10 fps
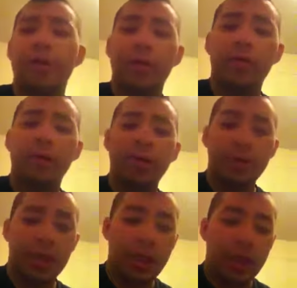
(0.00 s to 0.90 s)
better
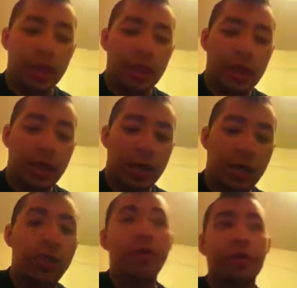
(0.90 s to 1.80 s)
ones. A
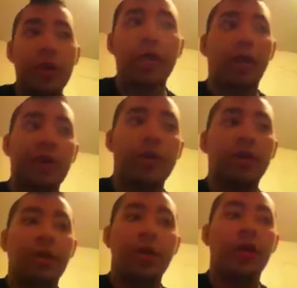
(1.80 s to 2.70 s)
lot of
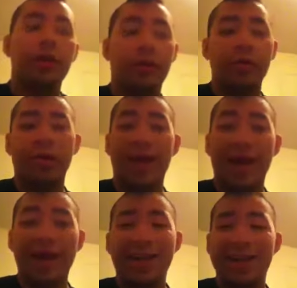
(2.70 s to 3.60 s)
good heroes
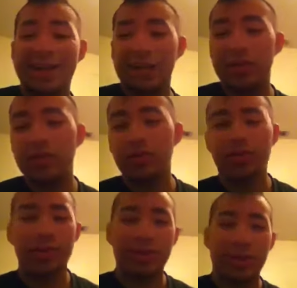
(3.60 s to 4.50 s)
die in it too,
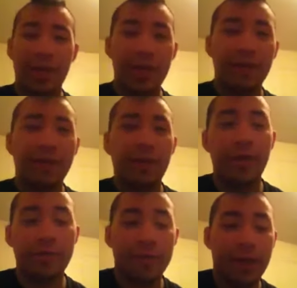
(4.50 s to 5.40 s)
which is kind of
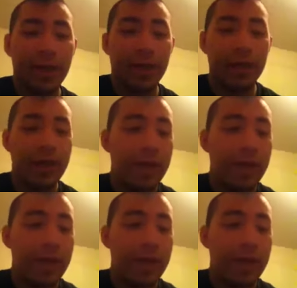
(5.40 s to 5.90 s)
upsetting